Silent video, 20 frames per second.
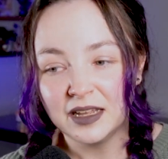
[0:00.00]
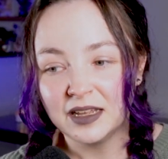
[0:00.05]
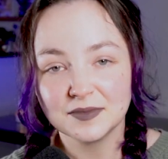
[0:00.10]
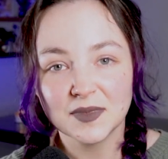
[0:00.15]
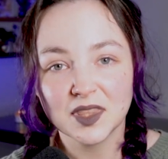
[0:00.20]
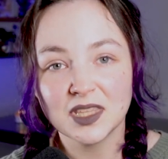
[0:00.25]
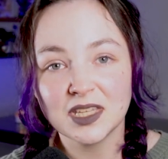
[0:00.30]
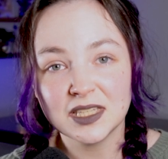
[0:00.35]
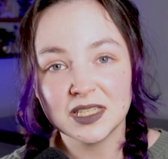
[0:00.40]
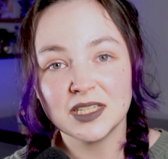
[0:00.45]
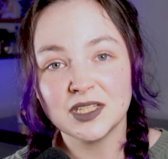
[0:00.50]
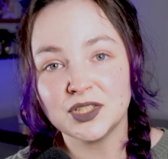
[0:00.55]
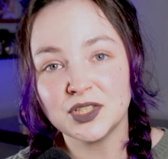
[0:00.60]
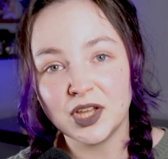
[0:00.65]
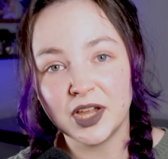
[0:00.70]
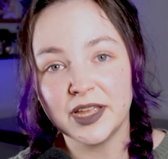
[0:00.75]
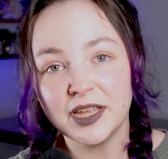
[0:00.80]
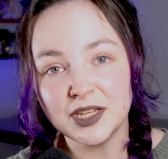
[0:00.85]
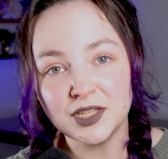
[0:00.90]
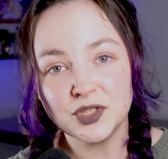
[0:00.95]
This is
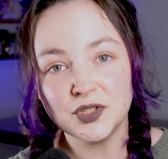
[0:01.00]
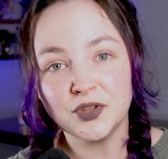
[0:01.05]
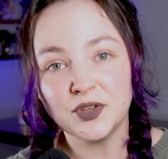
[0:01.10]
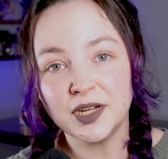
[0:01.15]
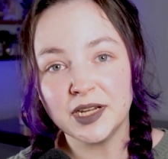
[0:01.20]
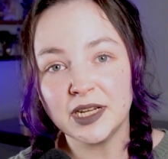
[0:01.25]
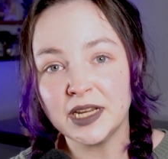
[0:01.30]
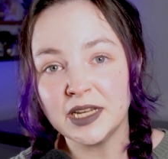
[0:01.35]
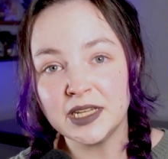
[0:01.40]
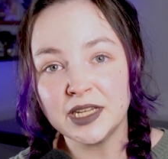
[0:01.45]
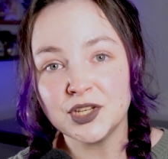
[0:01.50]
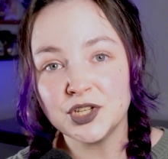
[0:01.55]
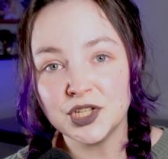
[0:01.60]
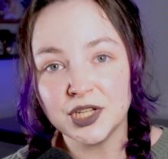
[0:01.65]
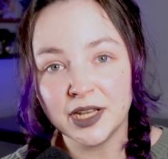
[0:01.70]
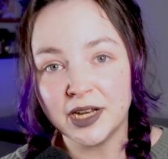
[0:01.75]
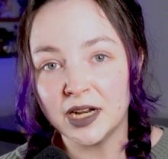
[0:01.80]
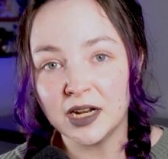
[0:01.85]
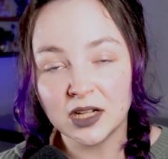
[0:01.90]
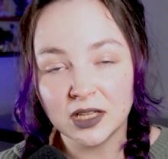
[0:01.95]
not a
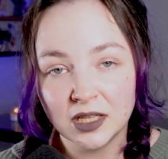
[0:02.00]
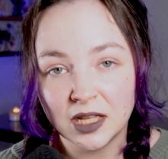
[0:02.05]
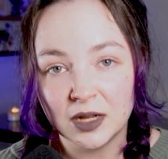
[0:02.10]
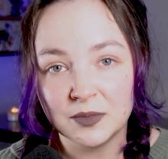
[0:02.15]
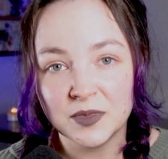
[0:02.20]
student-initiated club.